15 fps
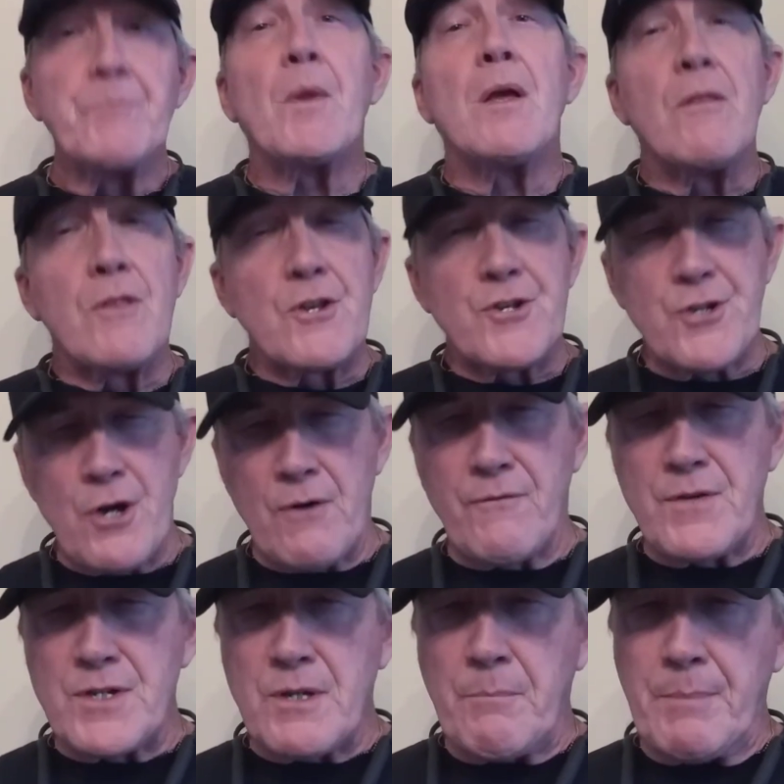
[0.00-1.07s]
The
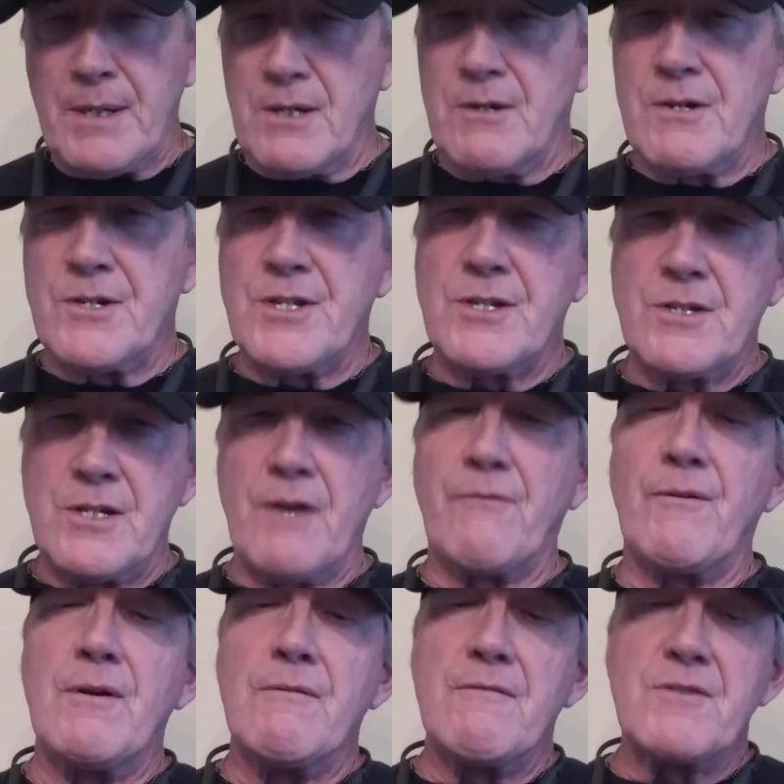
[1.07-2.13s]
surface appearance is
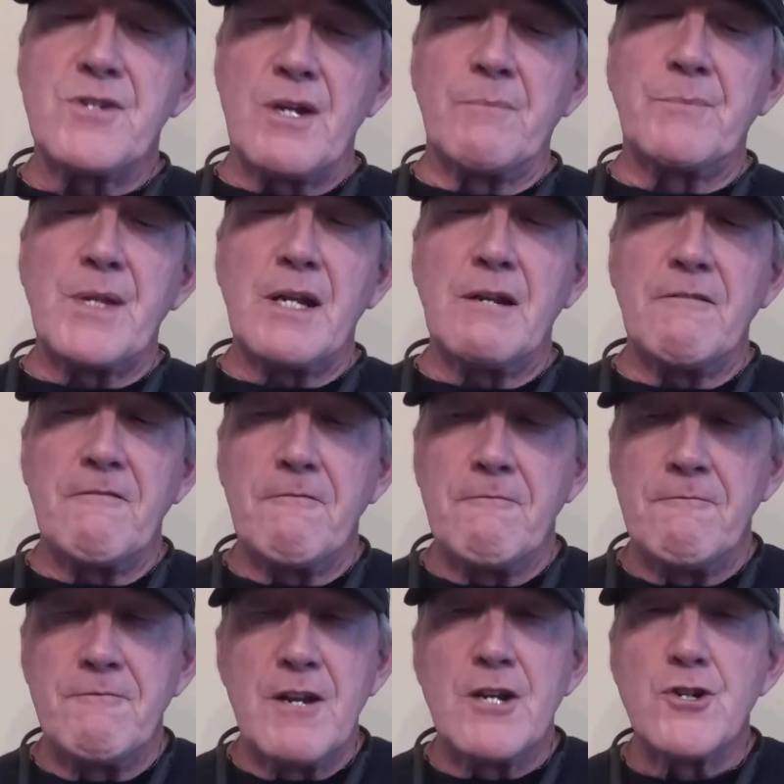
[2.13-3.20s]
different, something
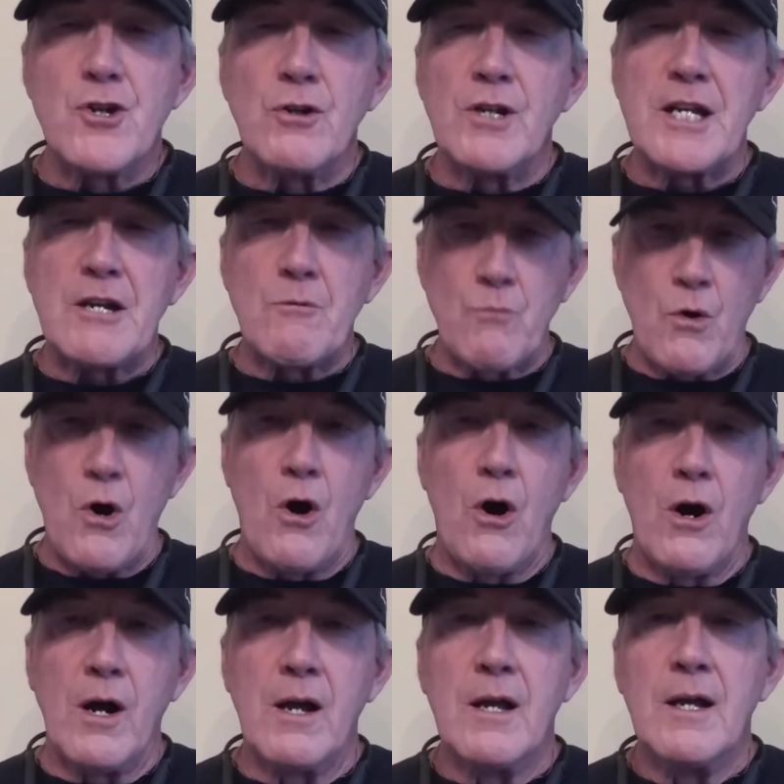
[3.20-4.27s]
visually
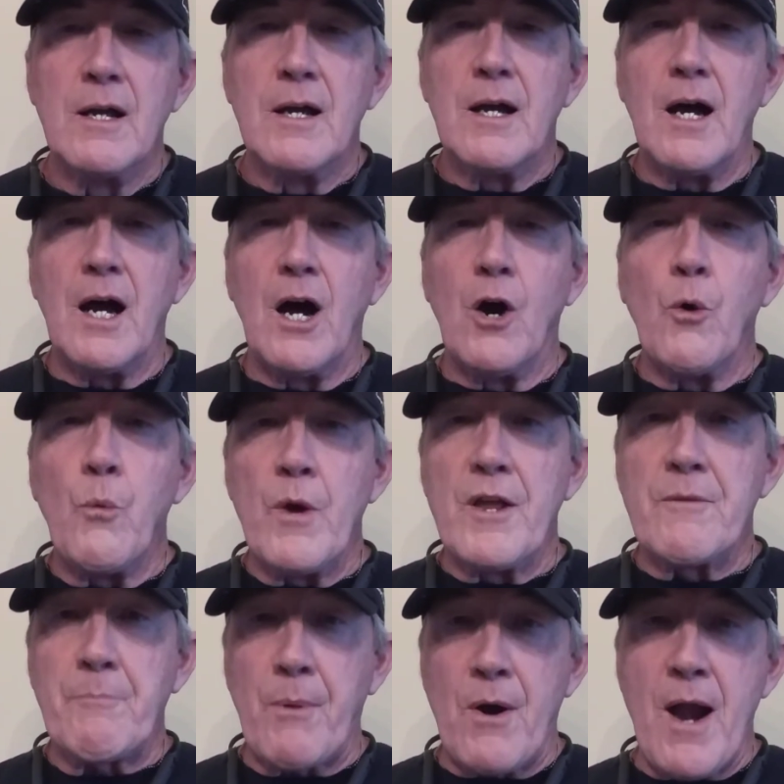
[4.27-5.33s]
wrong
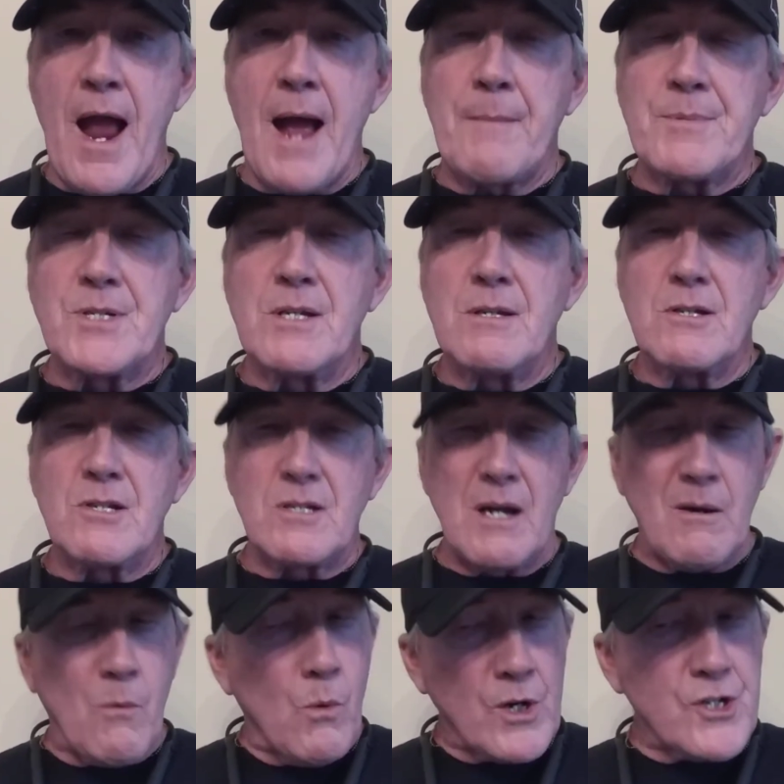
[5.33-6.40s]
with perhaps
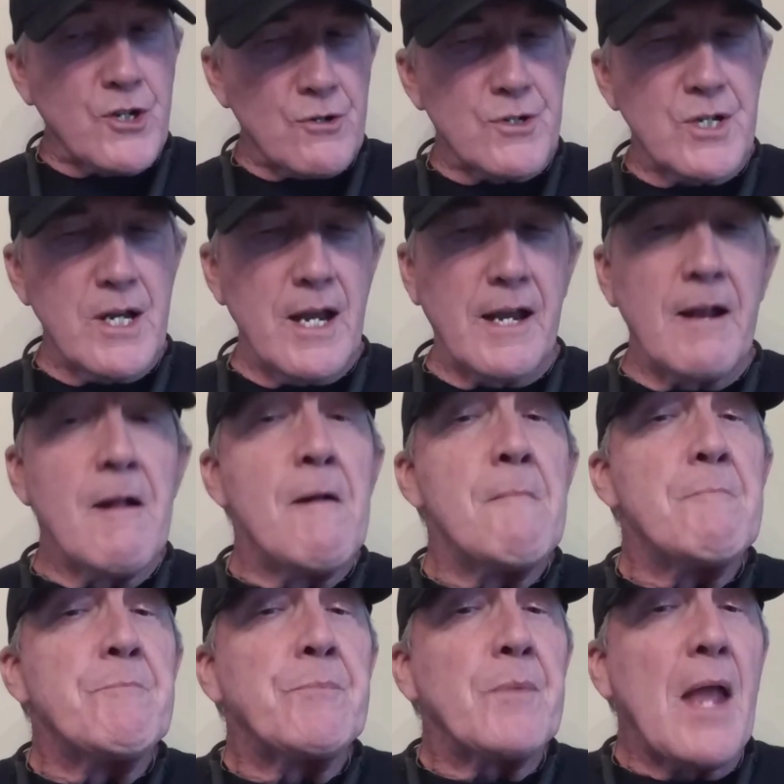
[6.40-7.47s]
what you're seeing,
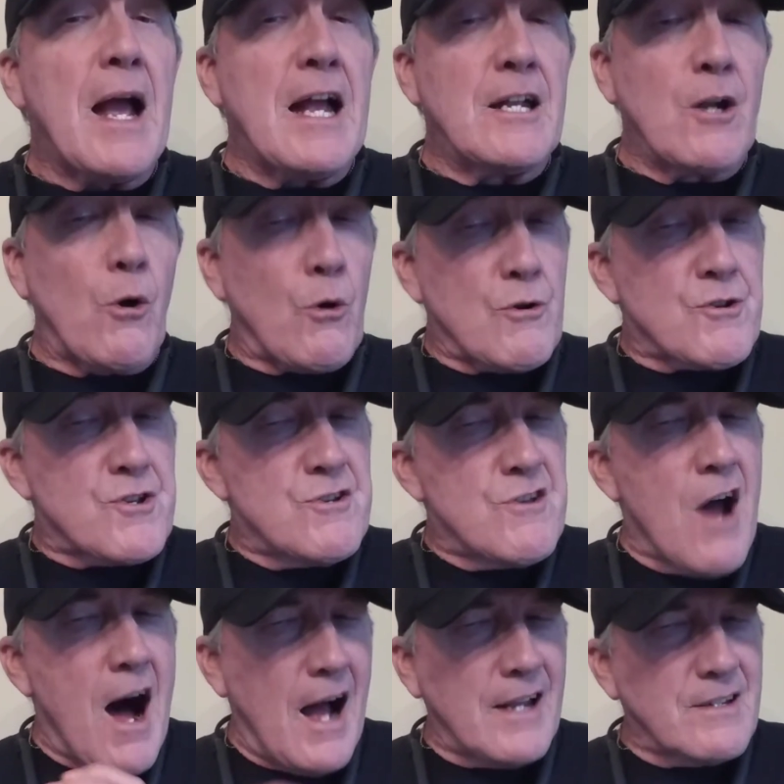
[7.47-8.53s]
or
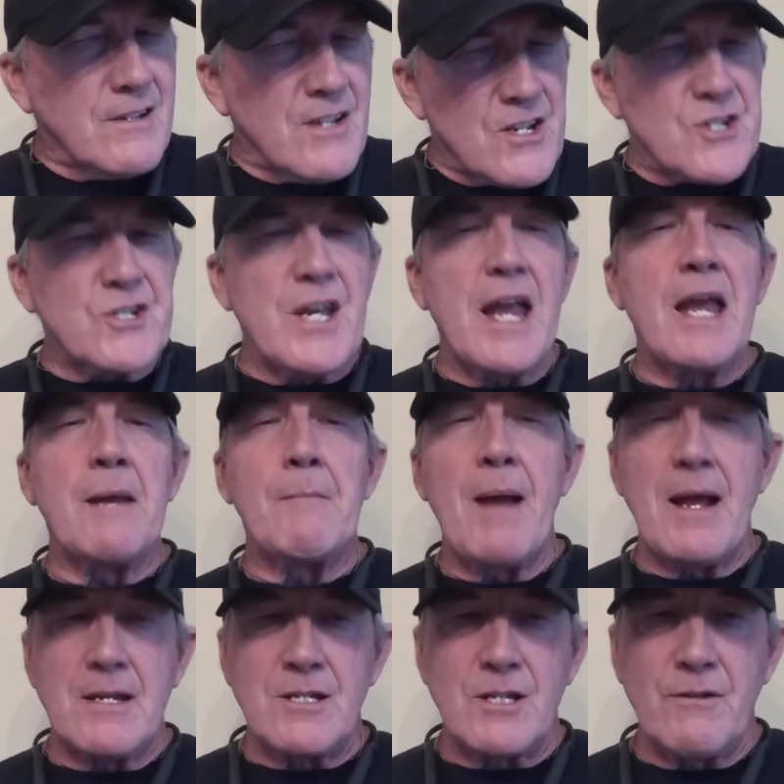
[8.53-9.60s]
not the same
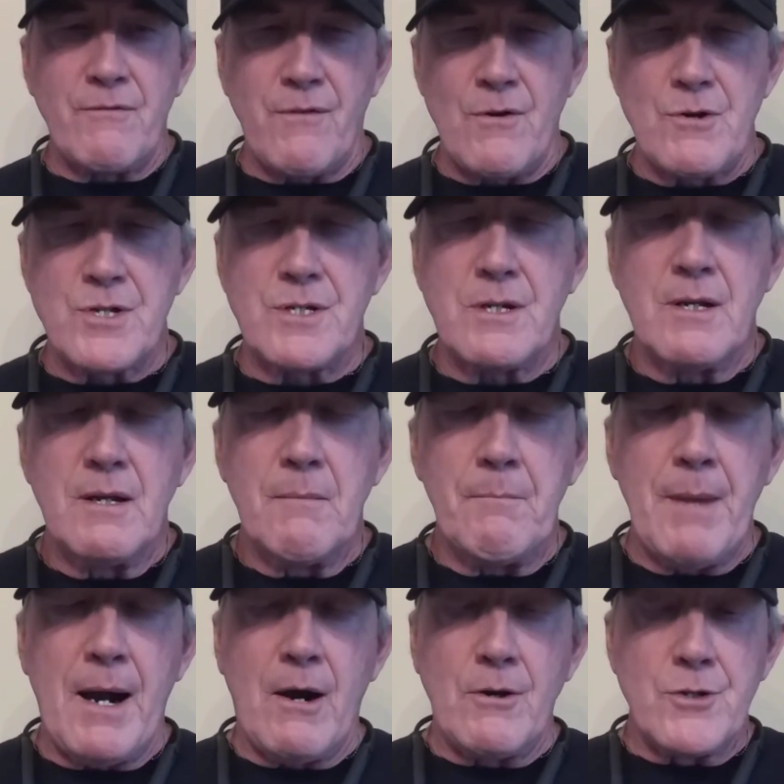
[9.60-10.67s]
as the first
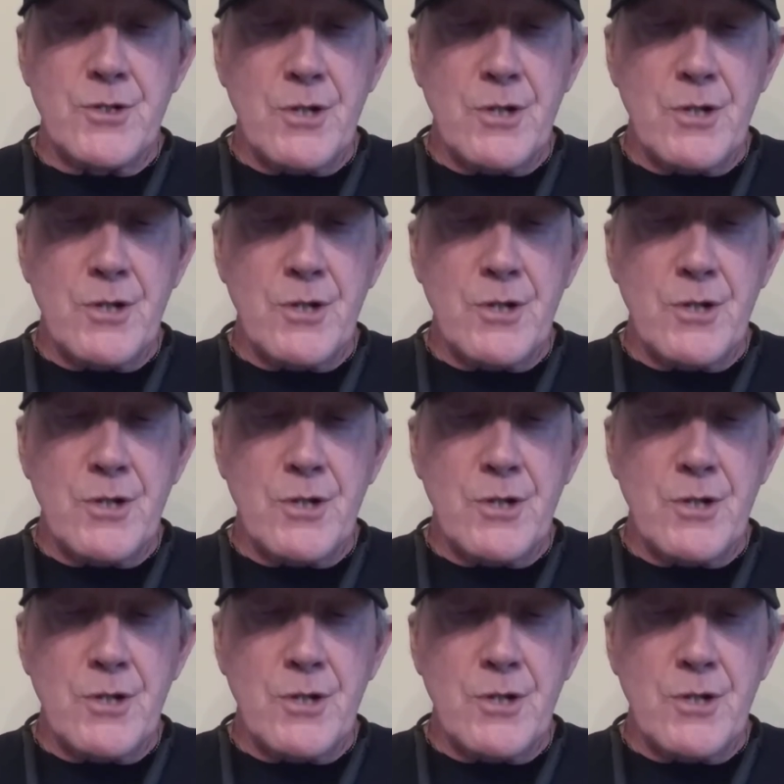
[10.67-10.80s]
barrel.